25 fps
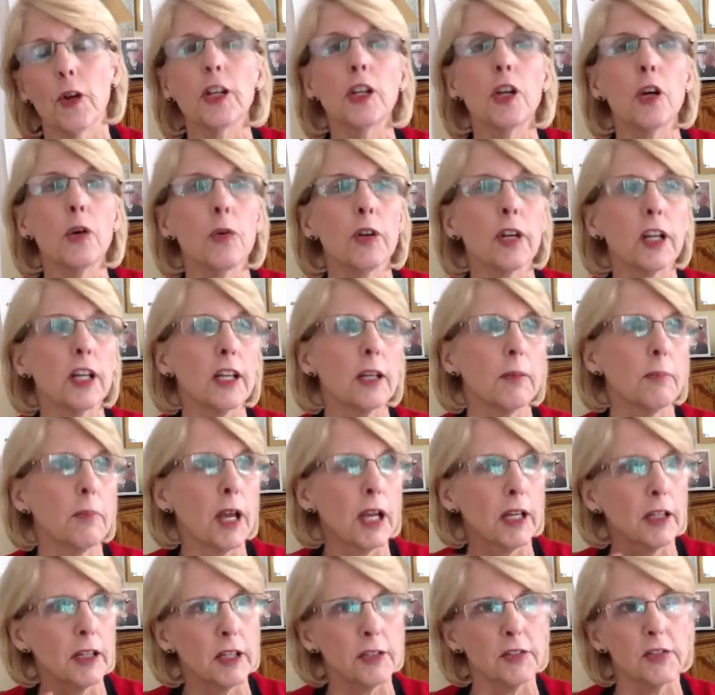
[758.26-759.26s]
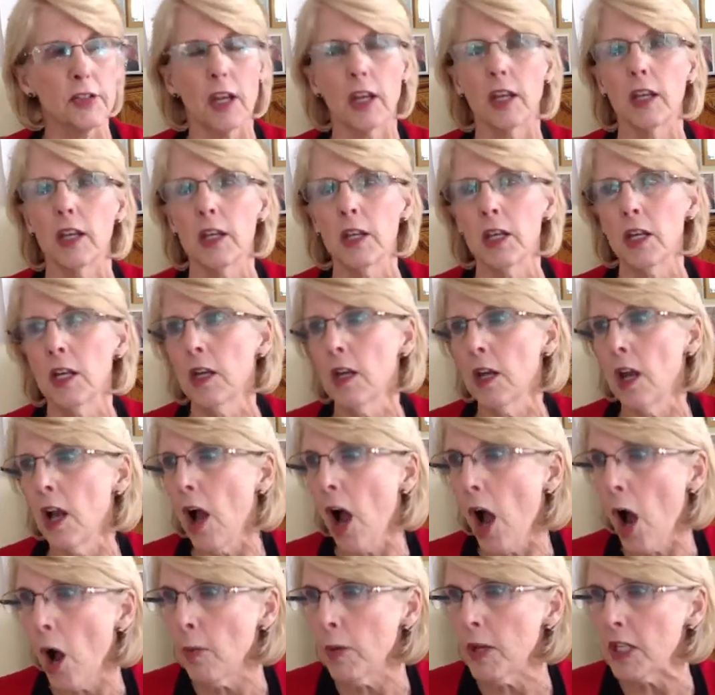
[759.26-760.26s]
I know when I get back, they'll say,
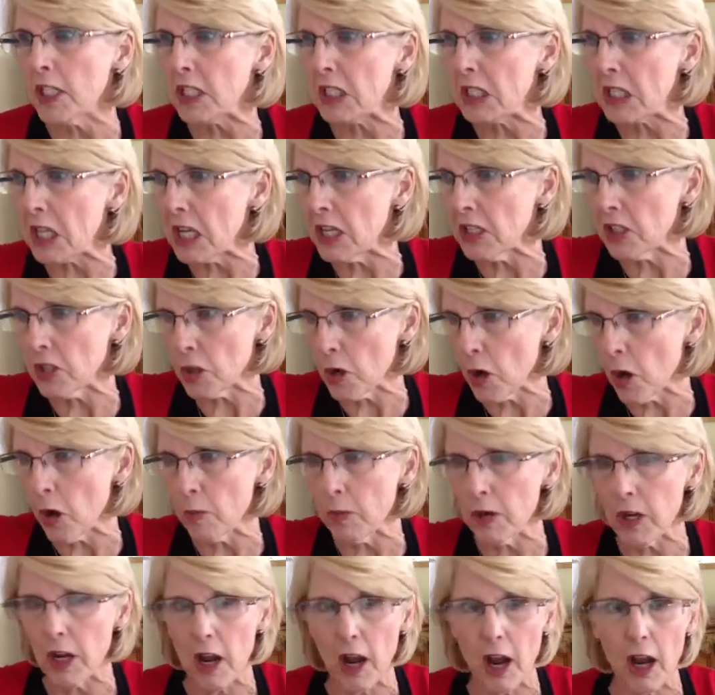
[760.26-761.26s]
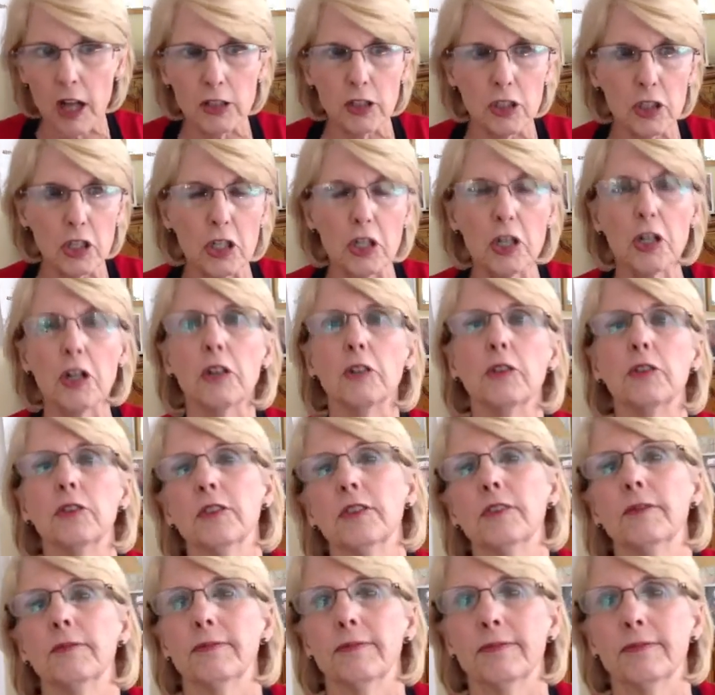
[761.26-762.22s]
"Oh, Mrs. Leece, you owe me hot Cheetos."